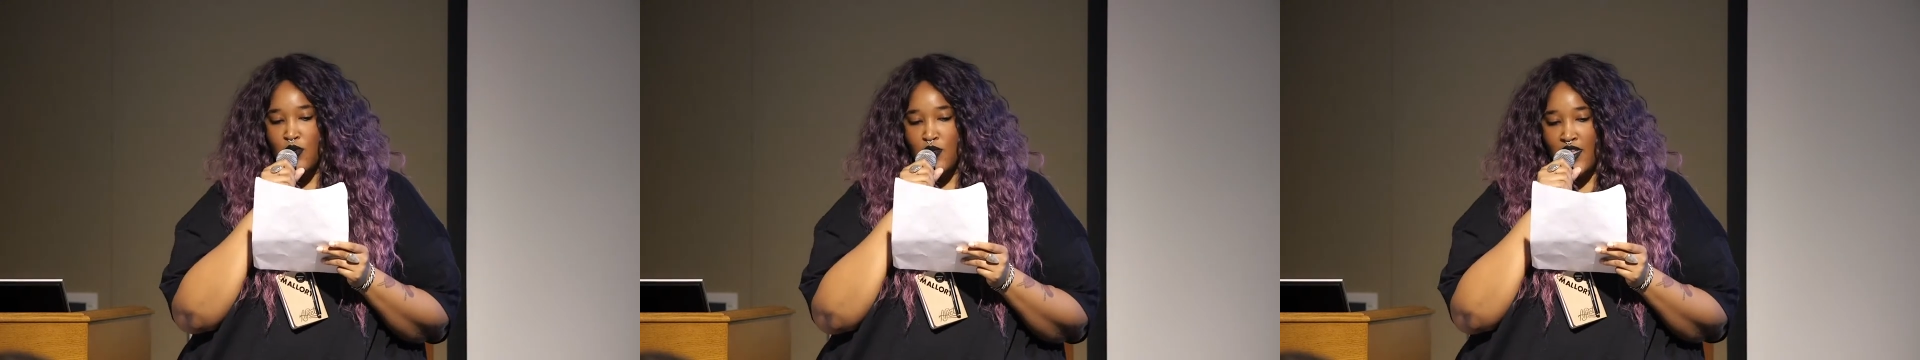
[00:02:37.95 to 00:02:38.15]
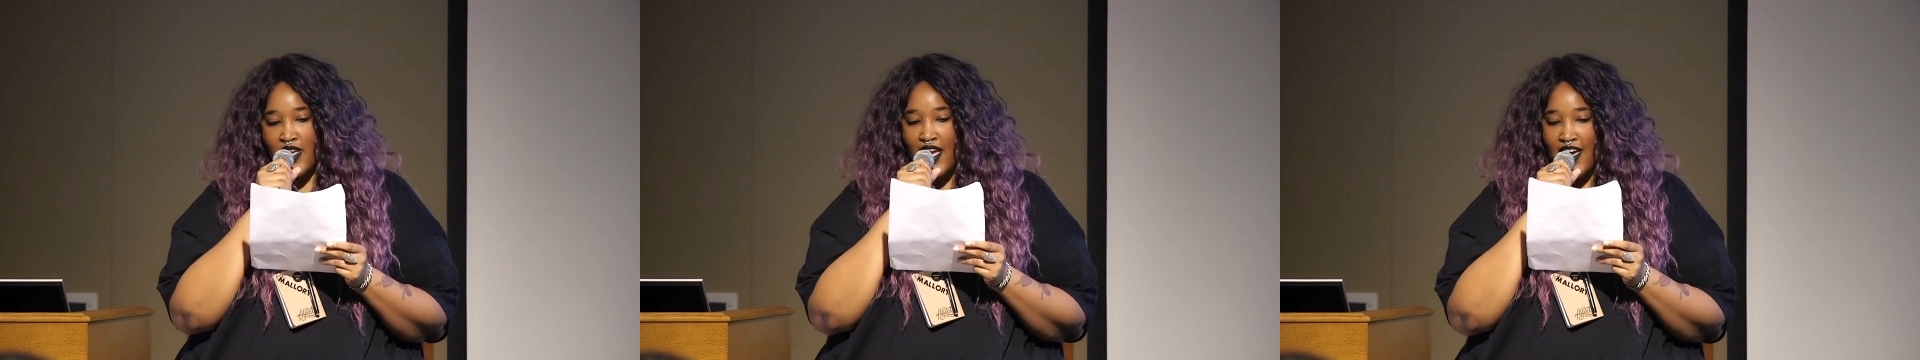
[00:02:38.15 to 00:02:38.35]

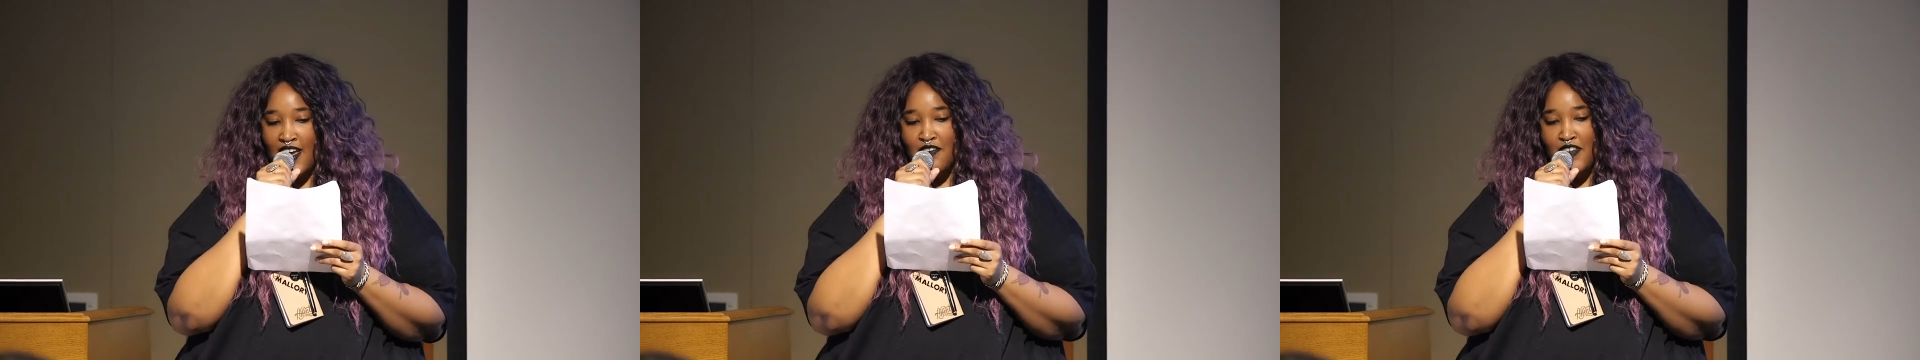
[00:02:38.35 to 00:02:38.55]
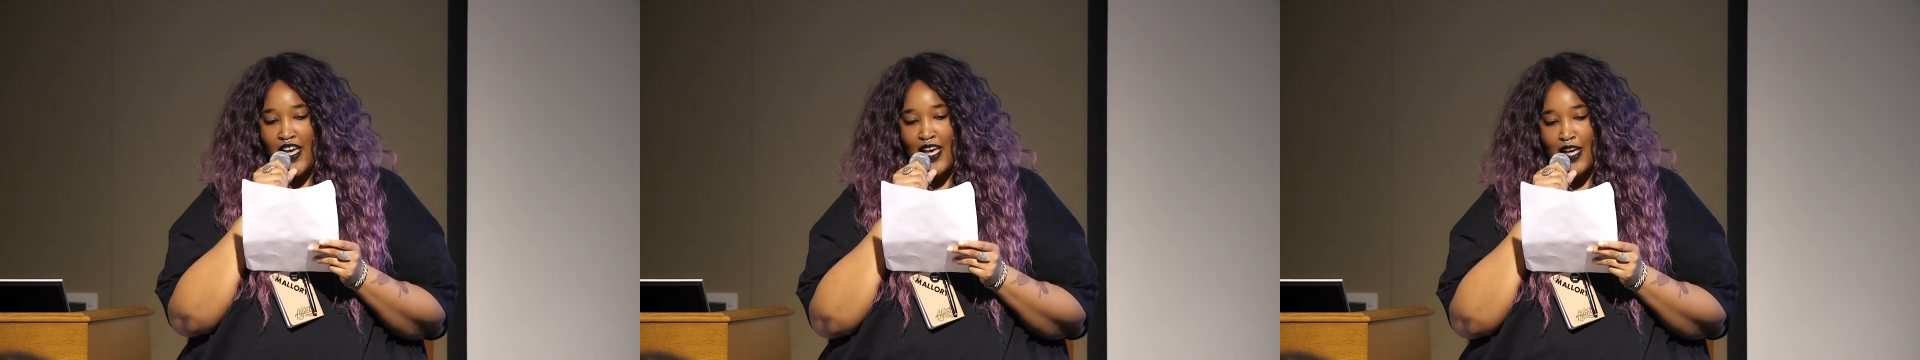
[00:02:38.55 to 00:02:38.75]
though they
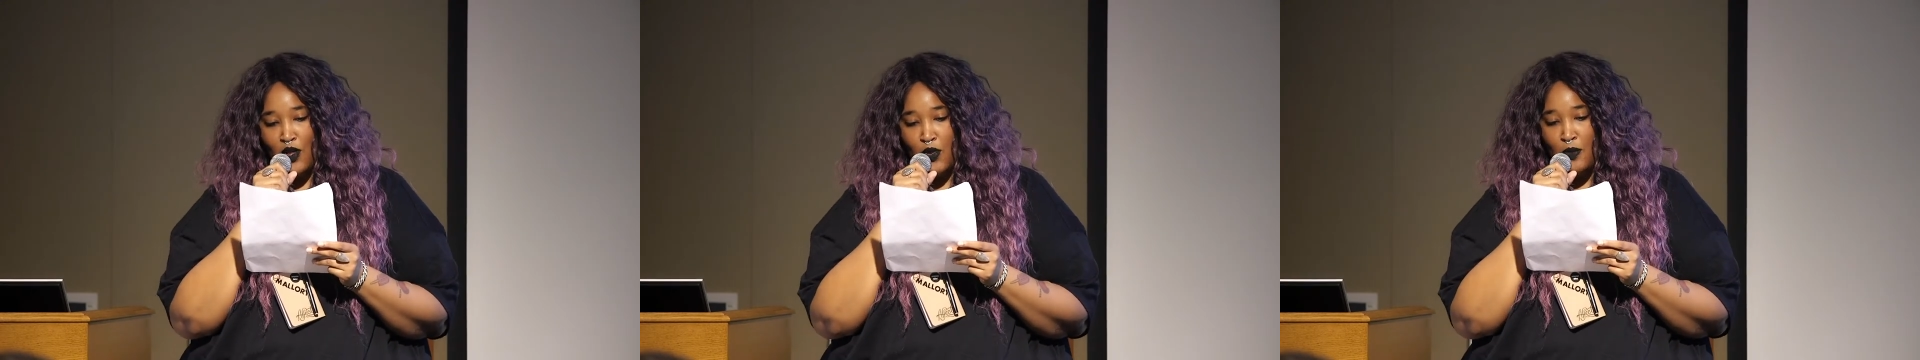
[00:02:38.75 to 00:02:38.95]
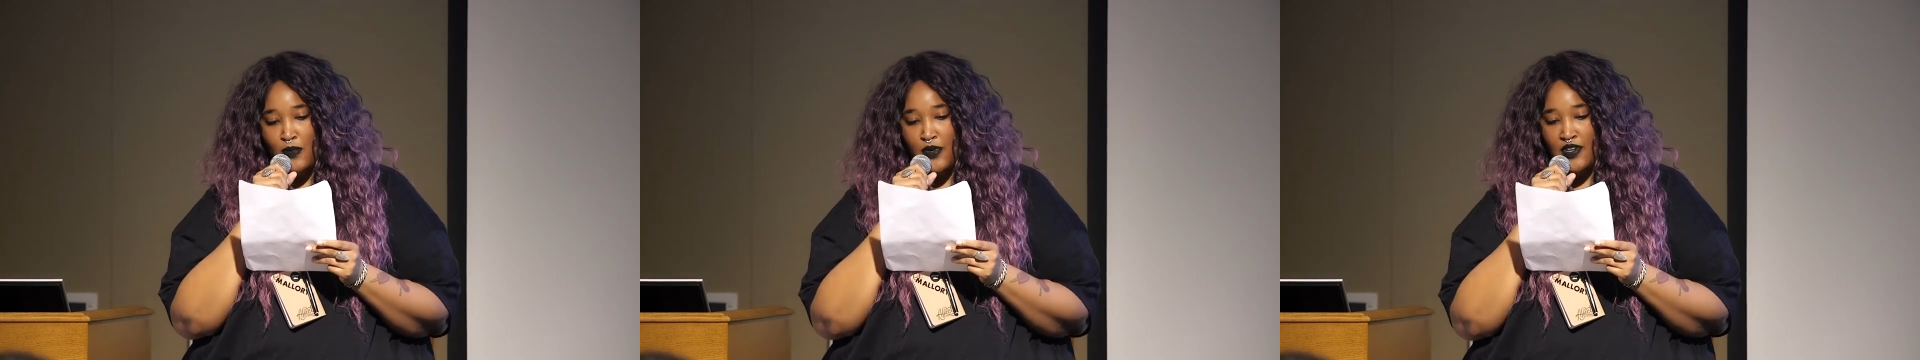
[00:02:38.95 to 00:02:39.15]
have
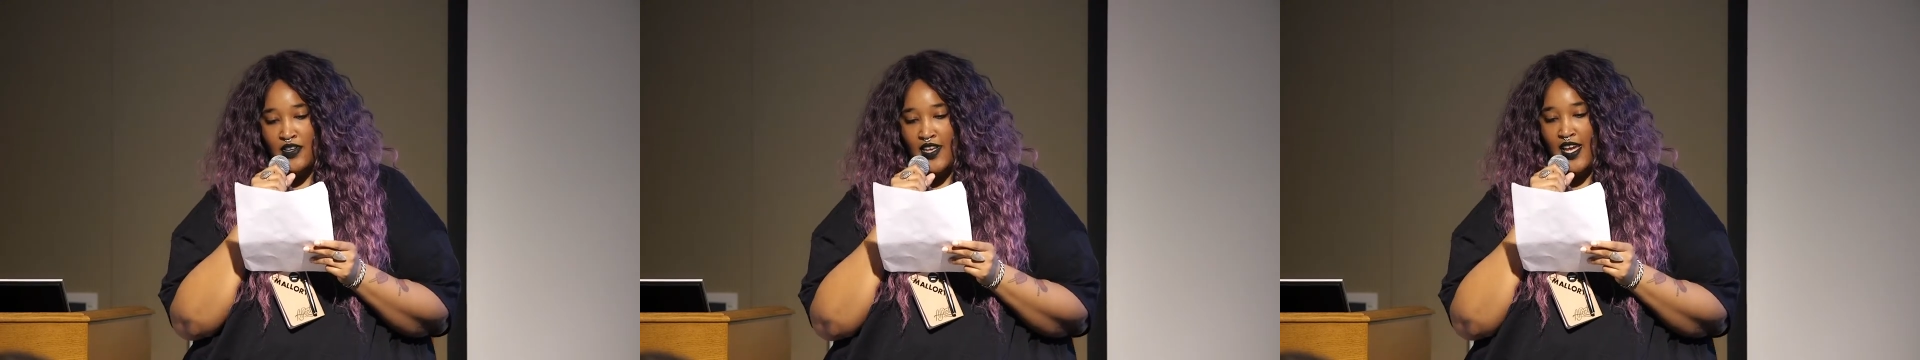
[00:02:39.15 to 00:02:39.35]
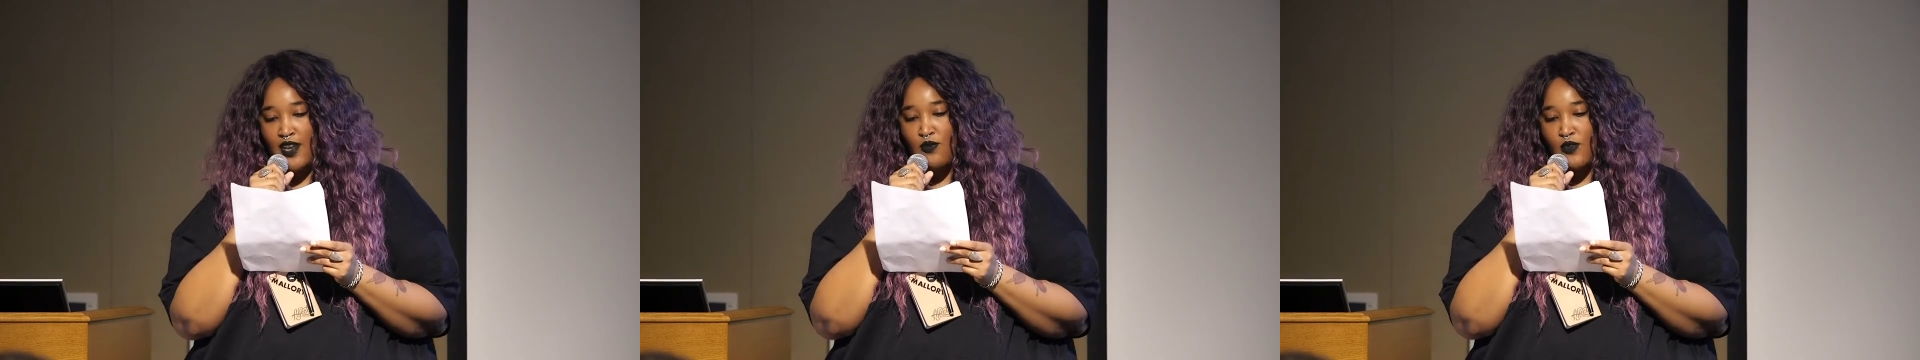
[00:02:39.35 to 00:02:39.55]
help
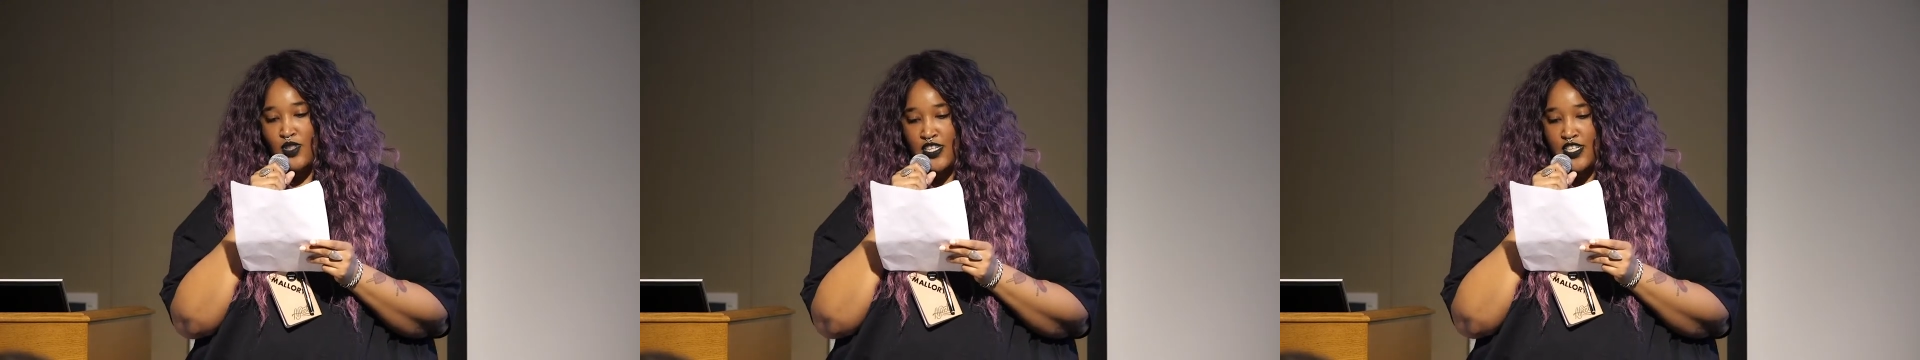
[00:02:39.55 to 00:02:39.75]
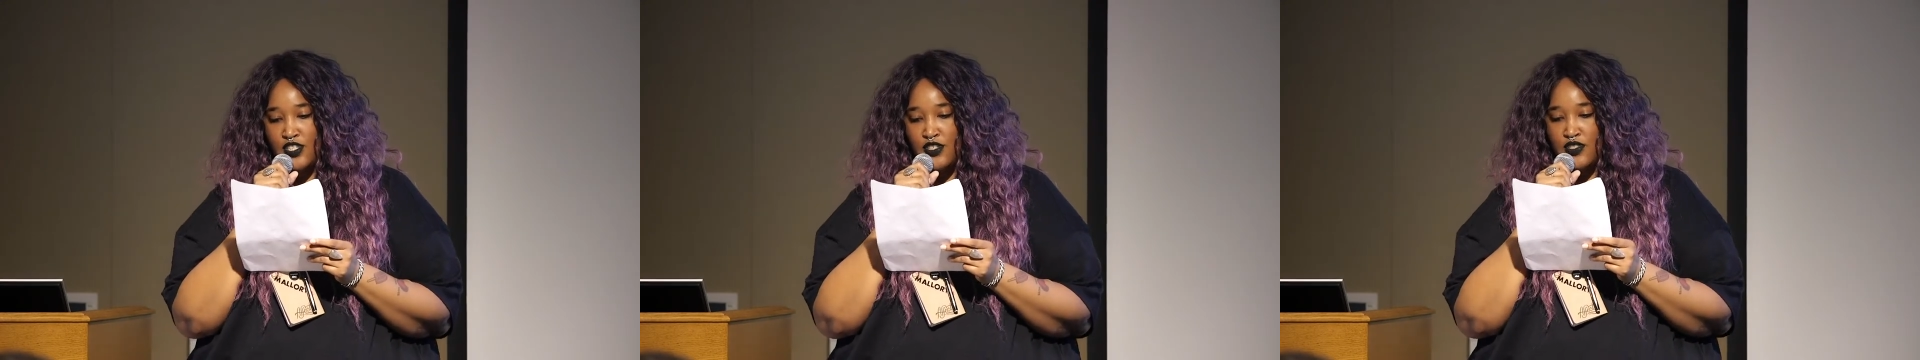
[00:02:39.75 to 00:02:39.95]
and
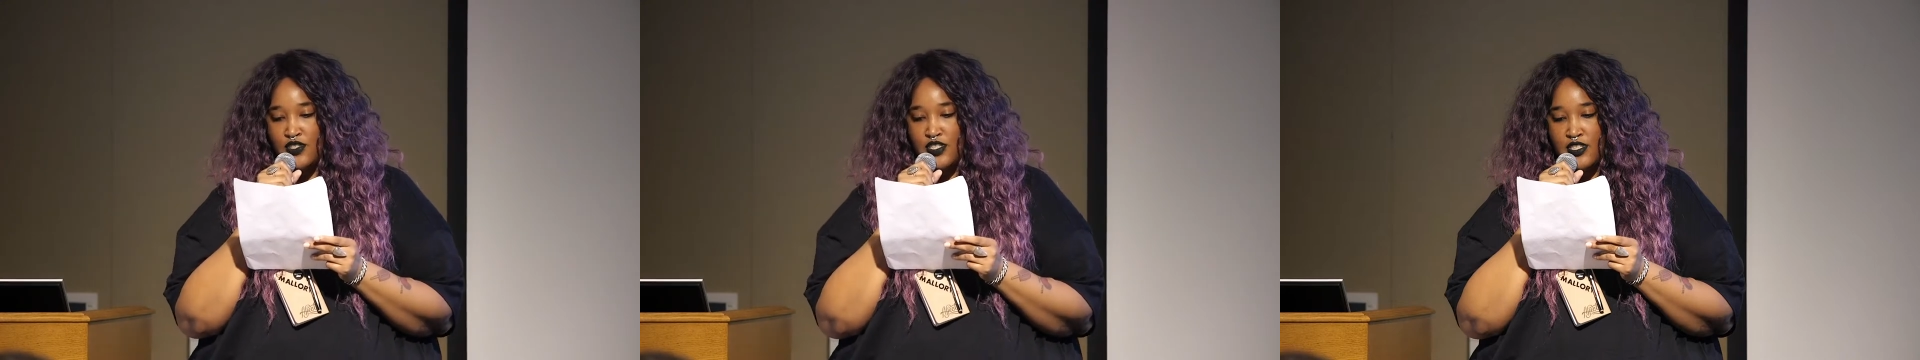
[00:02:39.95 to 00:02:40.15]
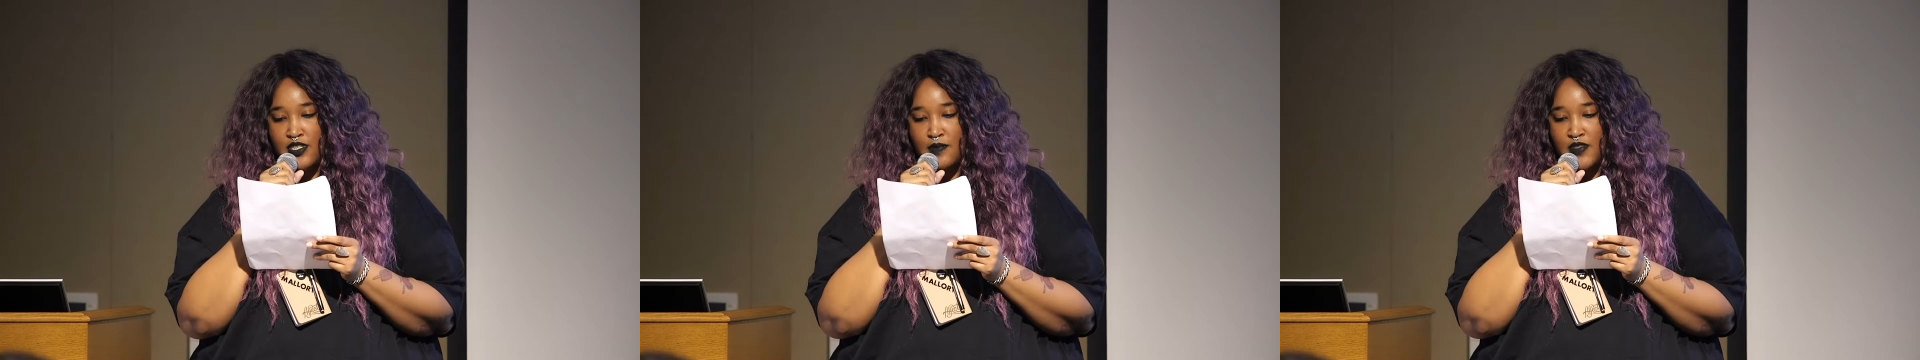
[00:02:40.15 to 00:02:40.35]

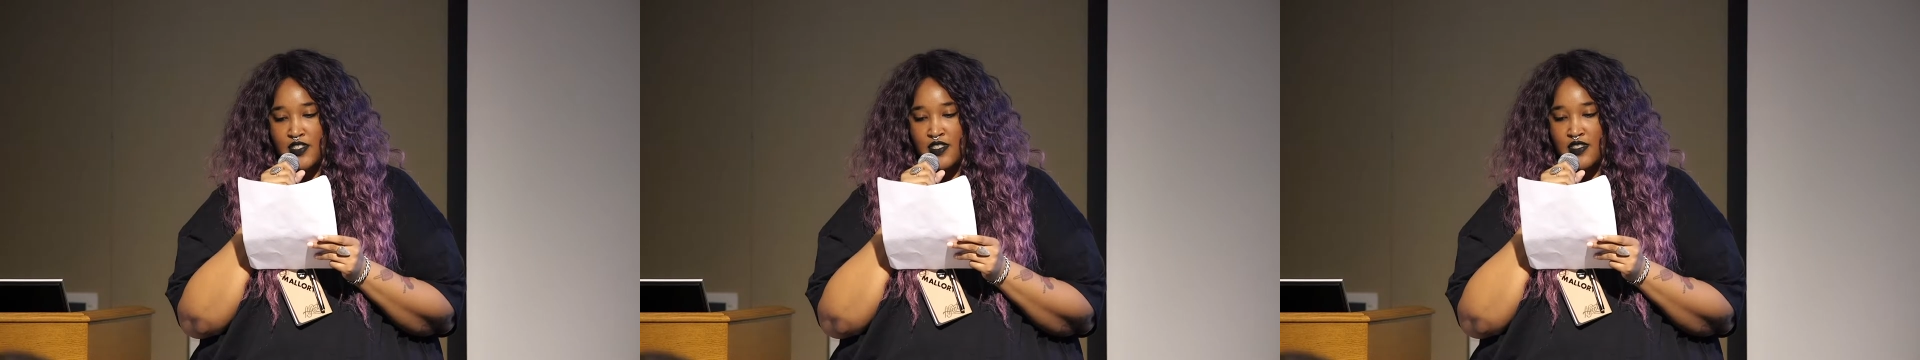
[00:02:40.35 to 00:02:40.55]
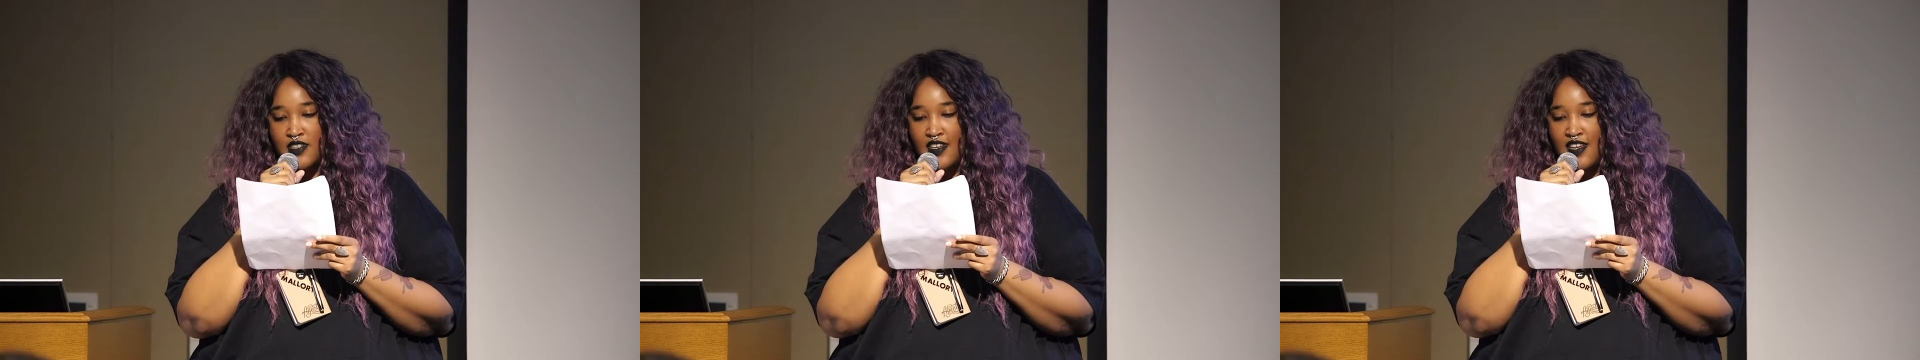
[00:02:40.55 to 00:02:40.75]

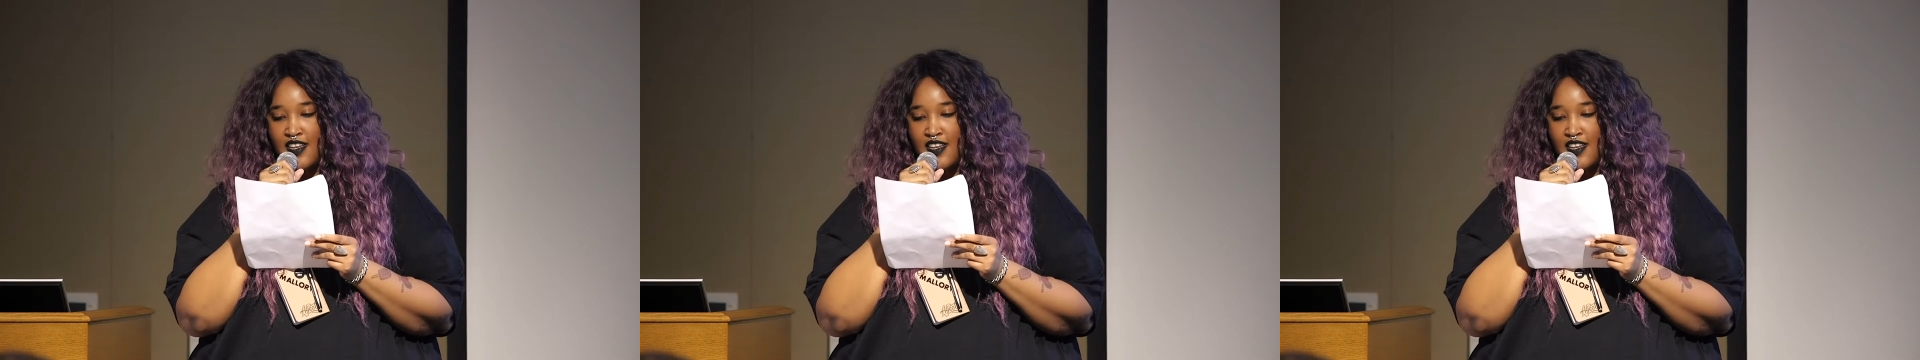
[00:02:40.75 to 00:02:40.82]
relationships,